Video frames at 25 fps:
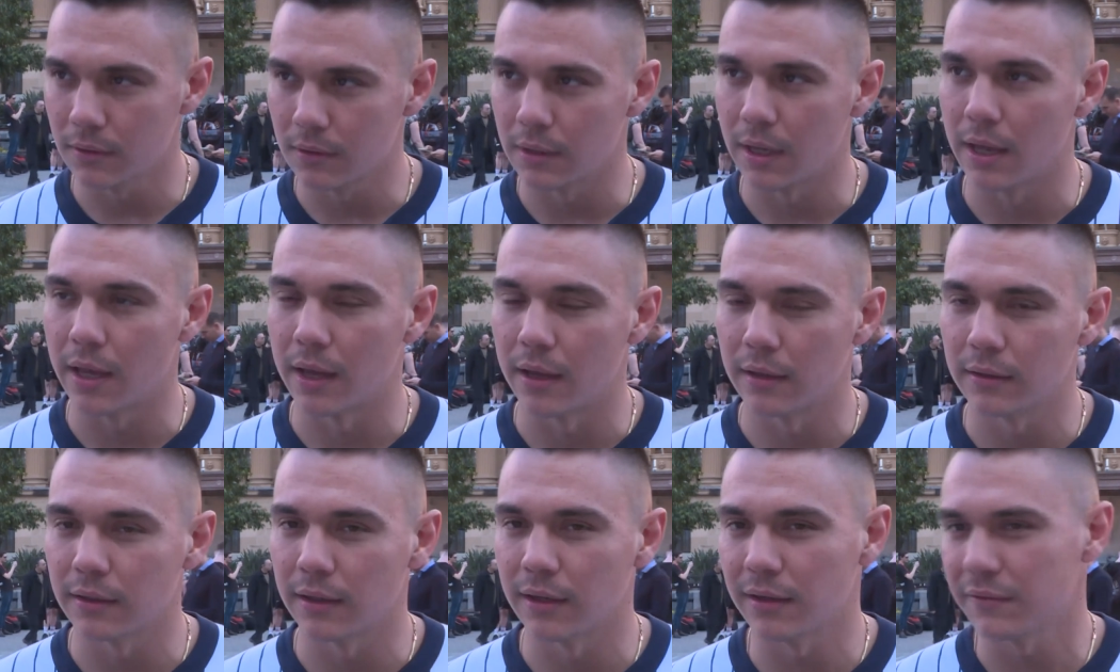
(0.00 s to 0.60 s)

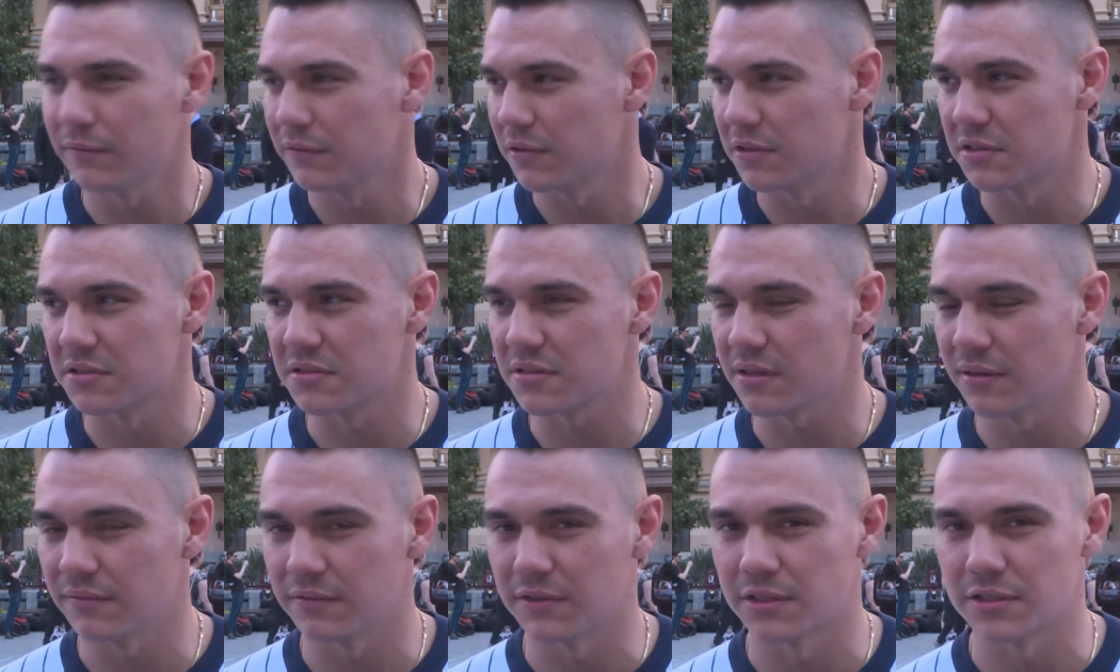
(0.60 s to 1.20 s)
Yeah. Everything's
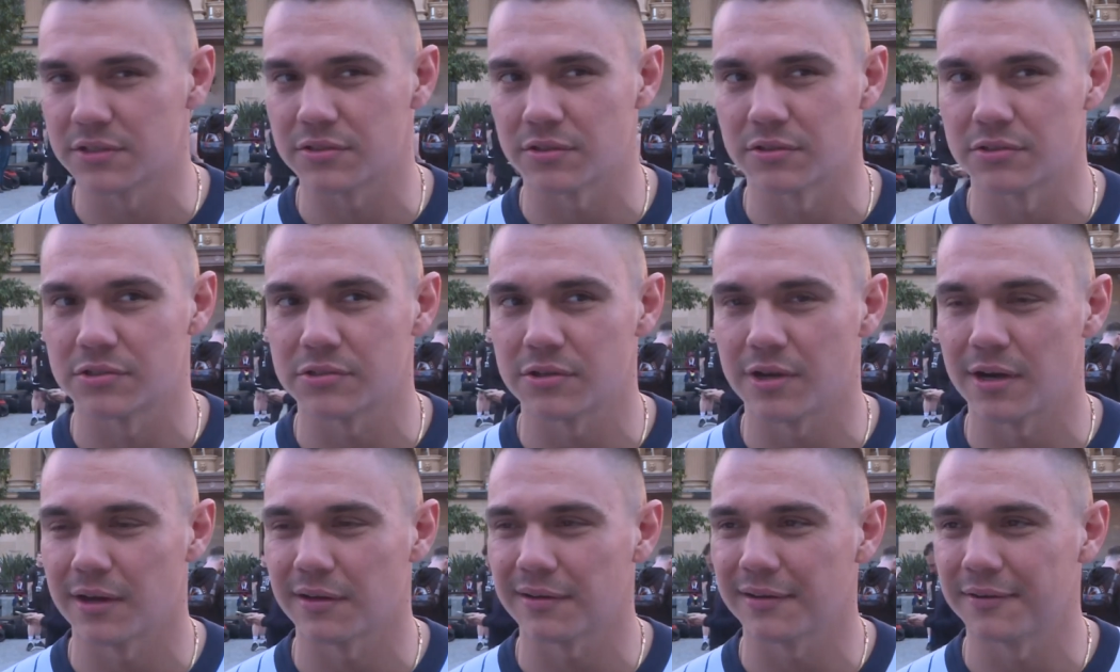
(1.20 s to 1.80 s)
on
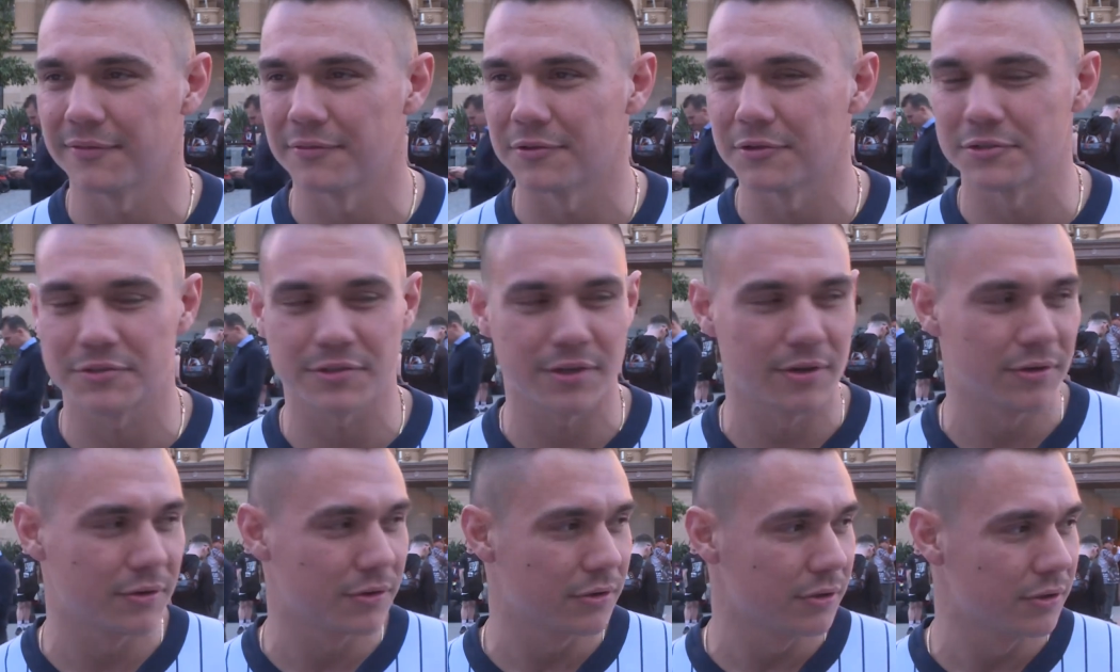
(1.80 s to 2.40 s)
track. Everything's
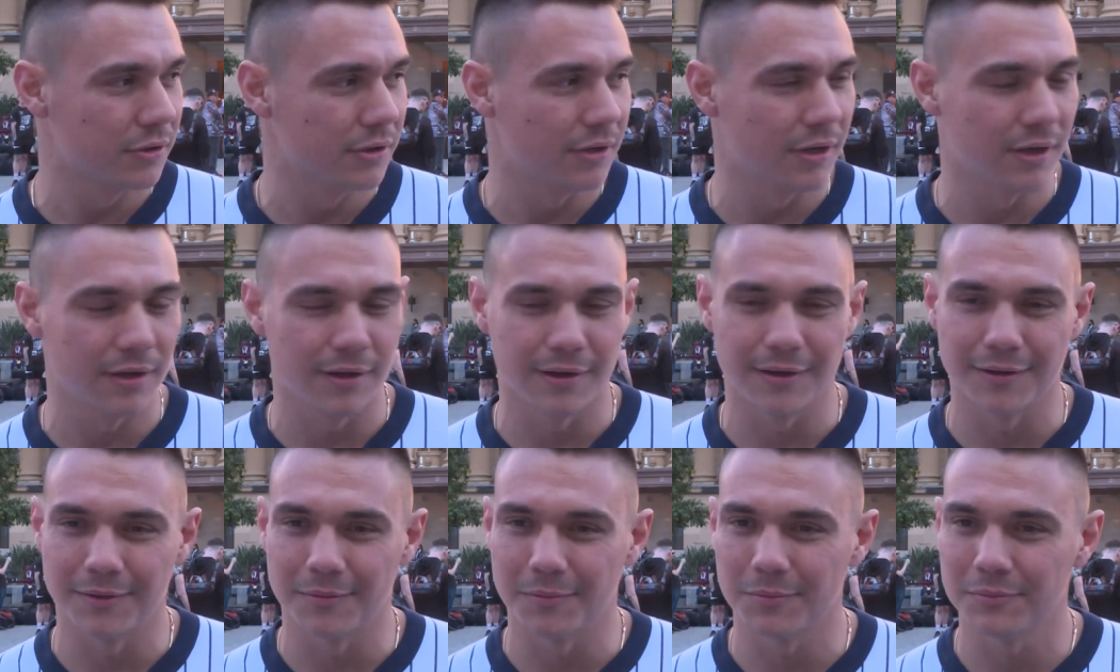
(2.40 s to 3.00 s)
going good.
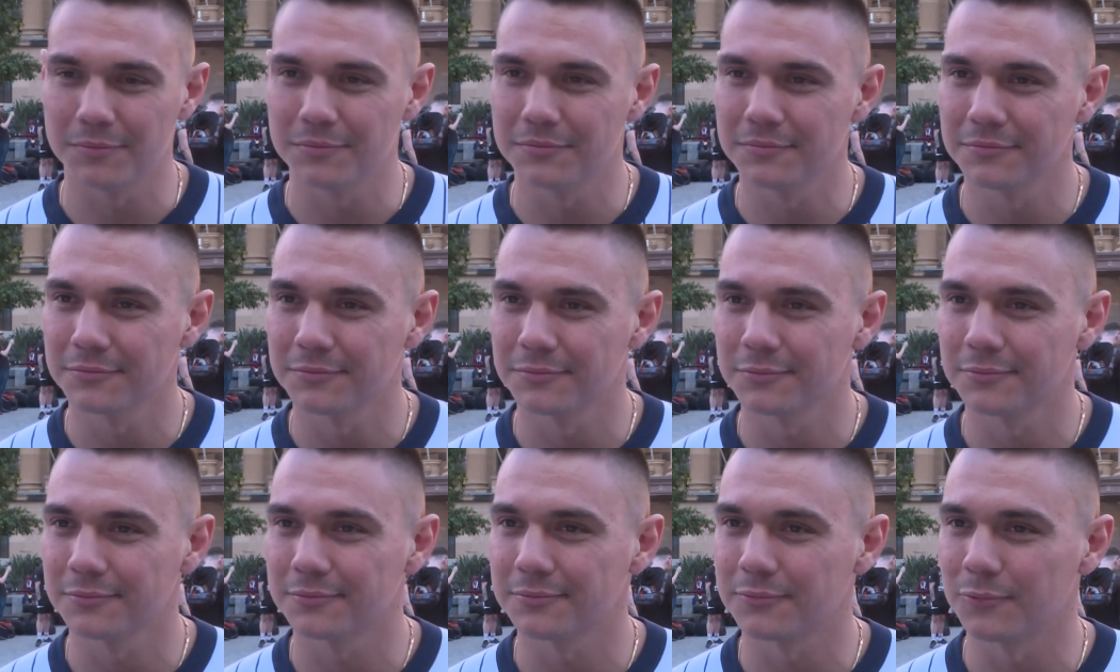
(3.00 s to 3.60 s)

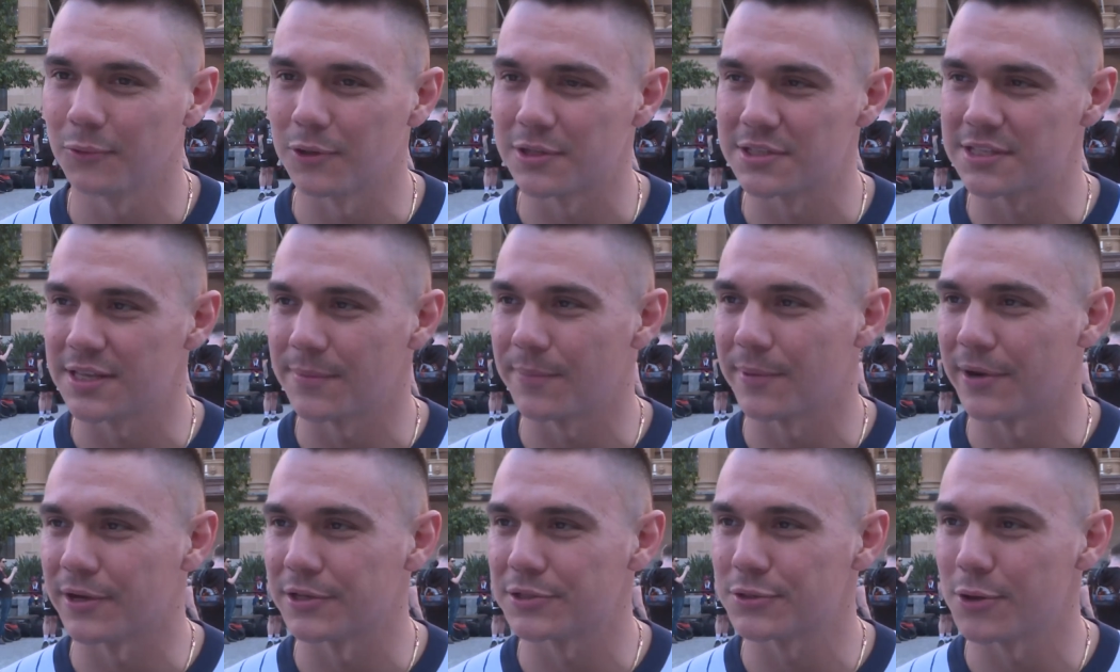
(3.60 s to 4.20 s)
One
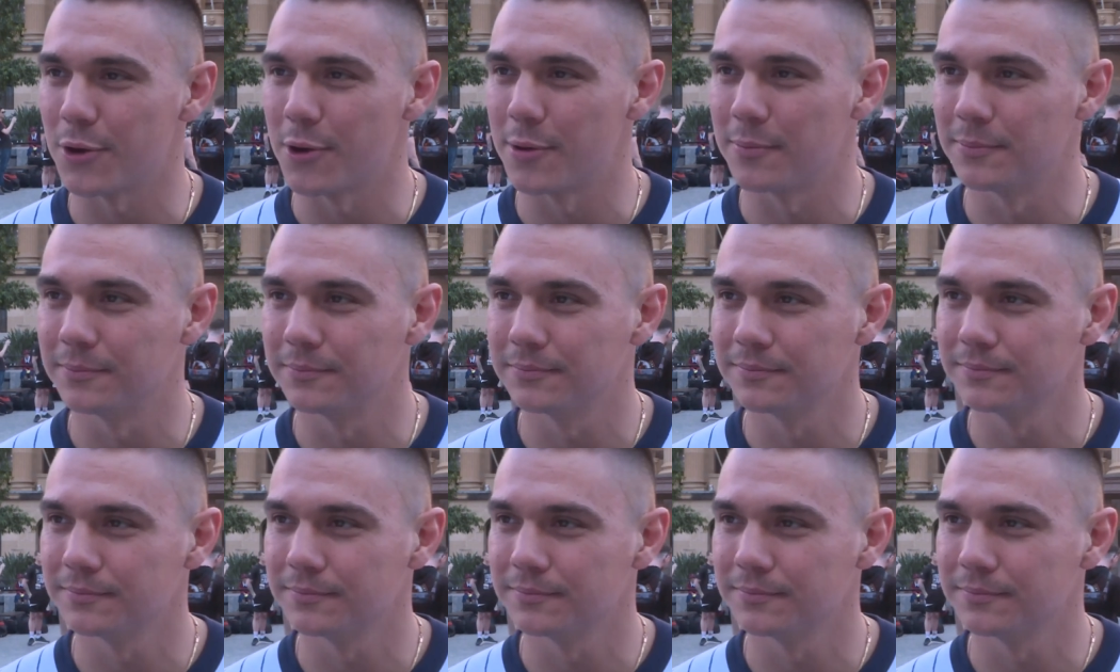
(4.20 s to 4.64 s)
step at a time.